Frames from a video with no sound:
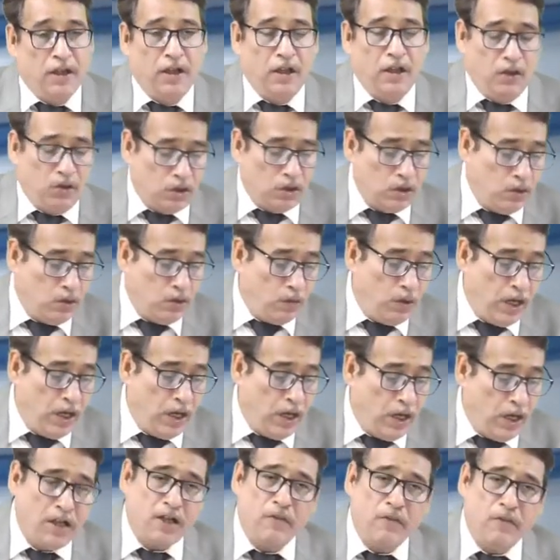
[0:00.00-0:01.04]
So why
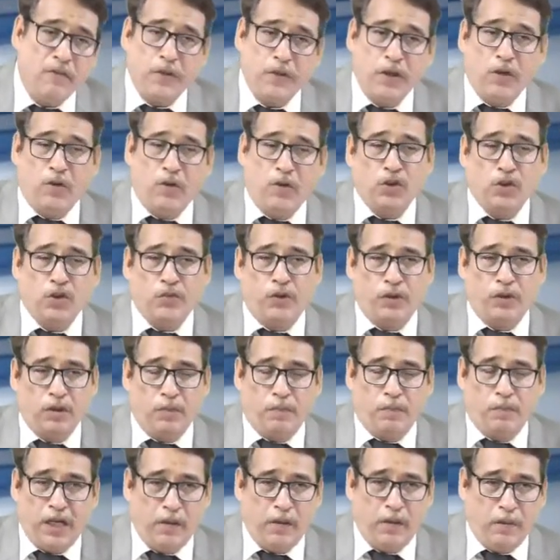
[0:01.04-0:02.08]
a company goes for the
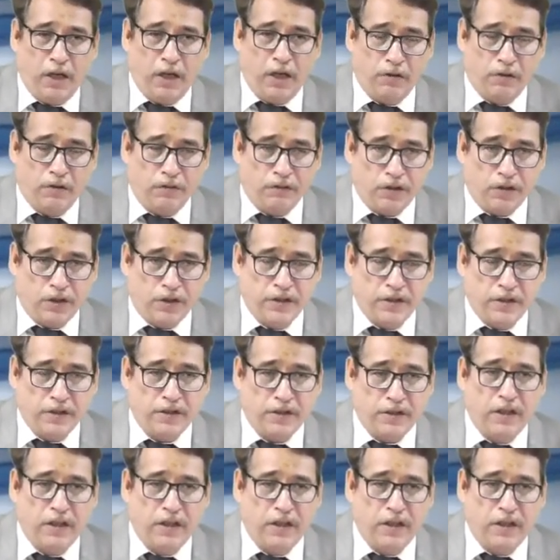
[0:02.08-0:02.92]
buyback of shares?